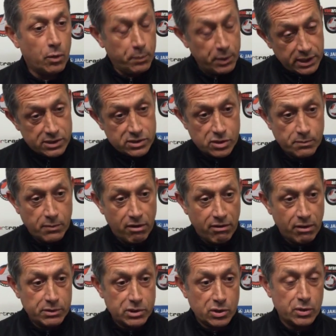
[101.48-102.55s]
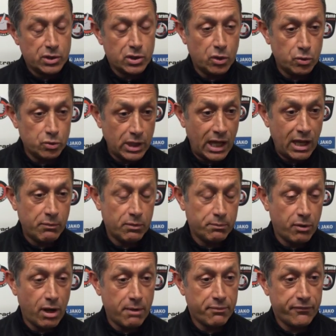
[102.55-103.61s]
We'll be in tomorrow, we'll do a call down,
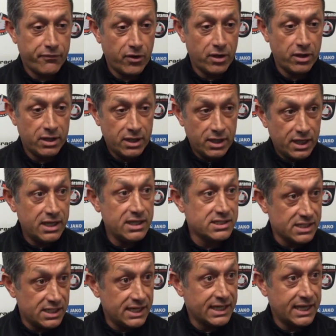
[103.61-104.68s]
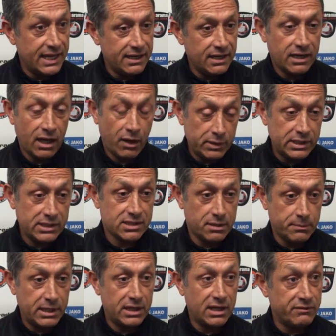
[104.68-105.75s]
we'll prep for Eastleigh again, knowing it's
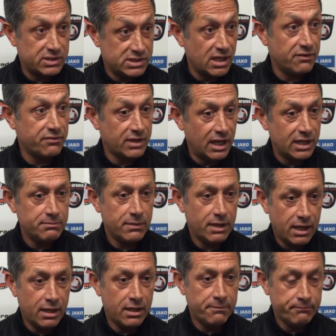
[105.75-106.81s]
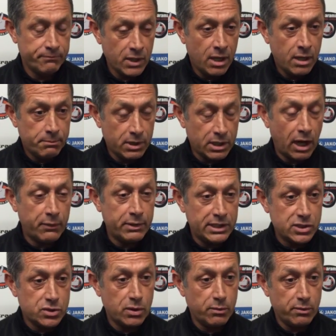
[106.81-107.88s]
going to be another tough game. Um, are going
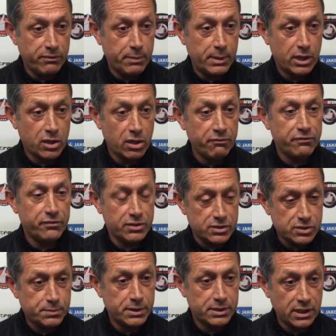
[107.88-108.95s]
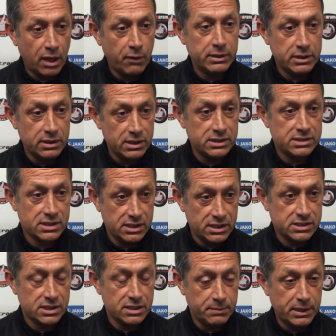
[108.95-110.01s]
into it with a bit of confidence, but knowing that it's,
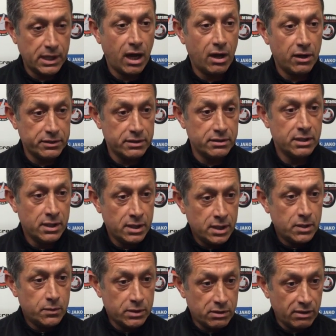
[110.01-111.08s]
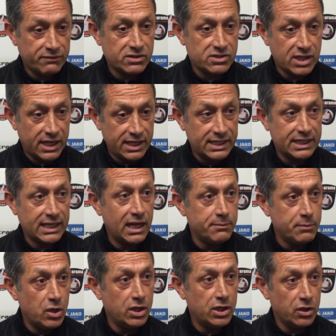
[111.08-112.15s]
it's going to be hard and we're going to have to stay in the
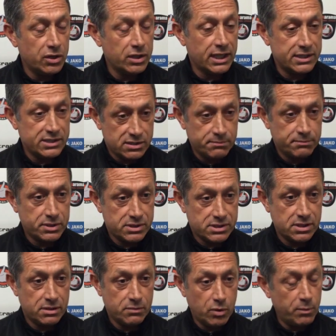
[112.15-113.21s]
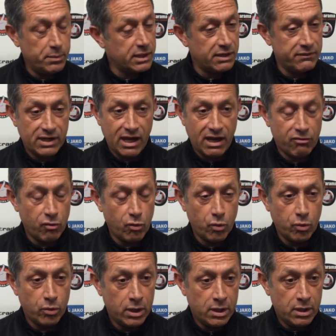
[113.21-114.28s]
game early on against them. But uh, we'll be giving it our
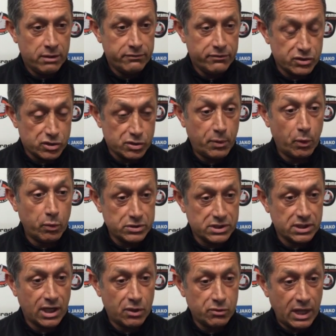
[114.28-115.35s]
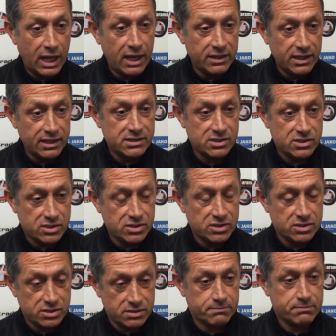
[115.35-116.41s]
all for the supporters that go down there, to, just,
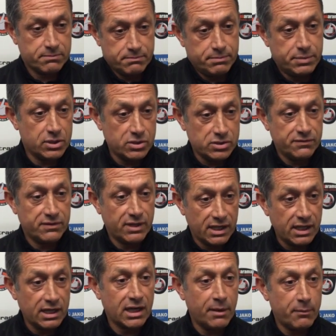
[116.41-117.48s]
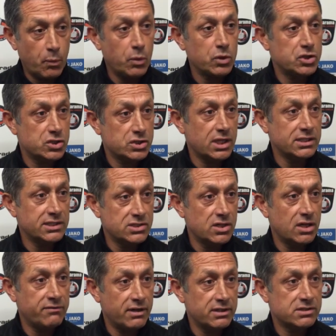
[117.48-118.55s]
just because if they're going to come and watch us, they
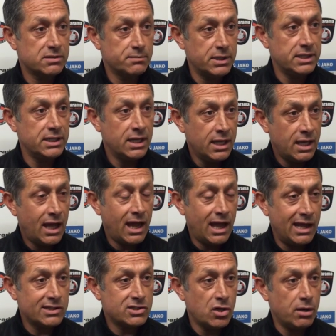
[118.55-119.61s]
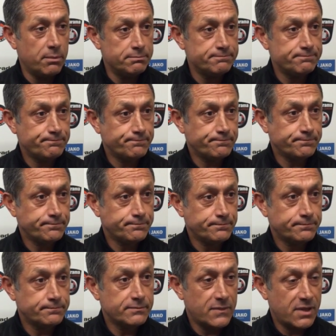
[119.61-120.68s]
deserve us to be at our top. Neil,
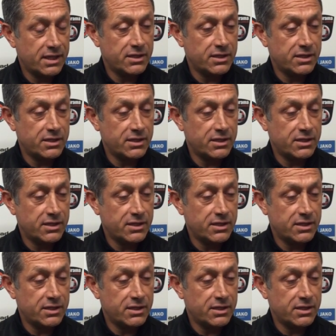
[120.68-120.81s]
thank you.